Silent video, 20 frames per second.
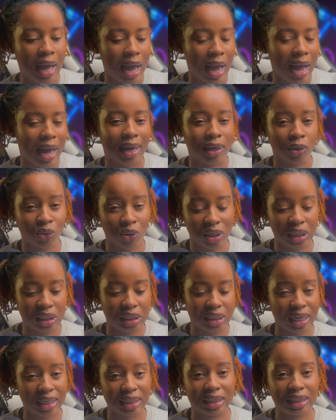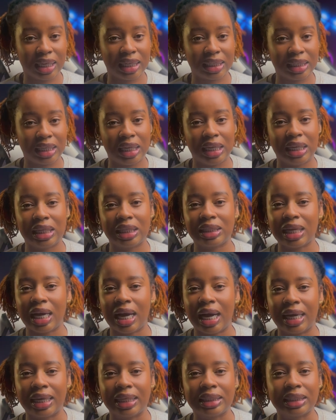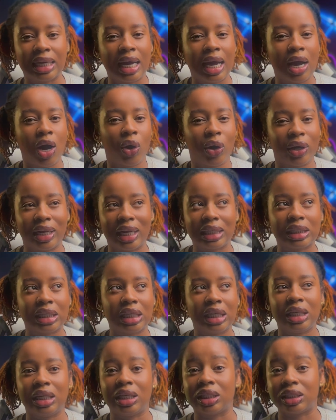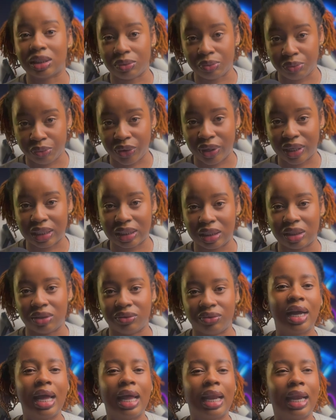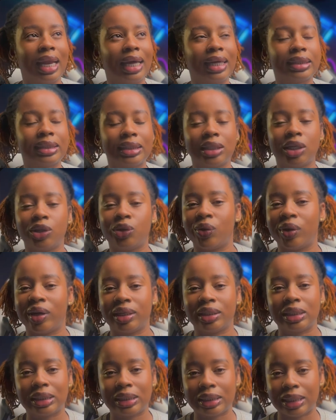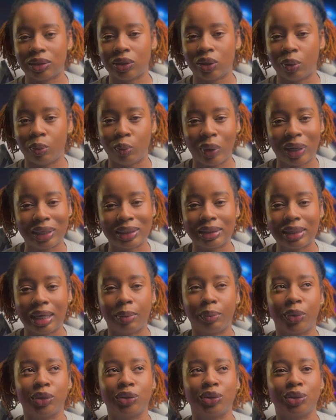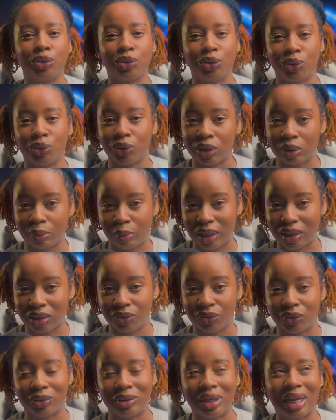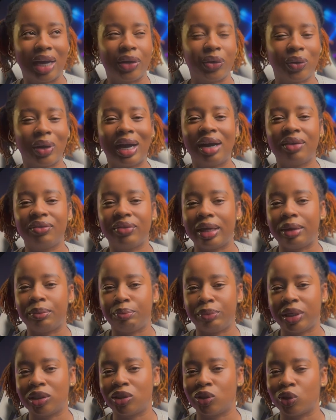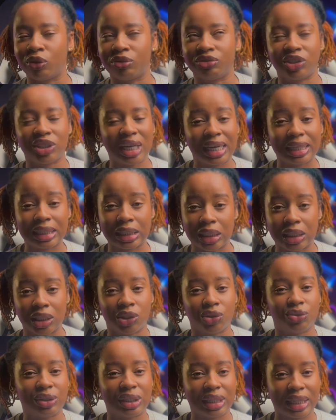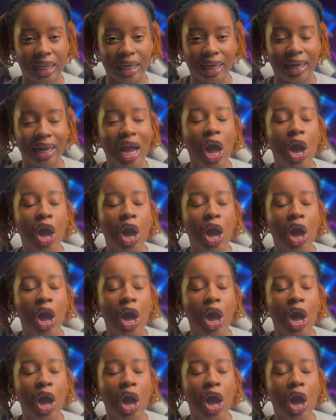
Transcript: I actually tested it and honestly, it's impressive. Let's say you already set up WhatsApp on your new smartphone and you have a bit of chat history there.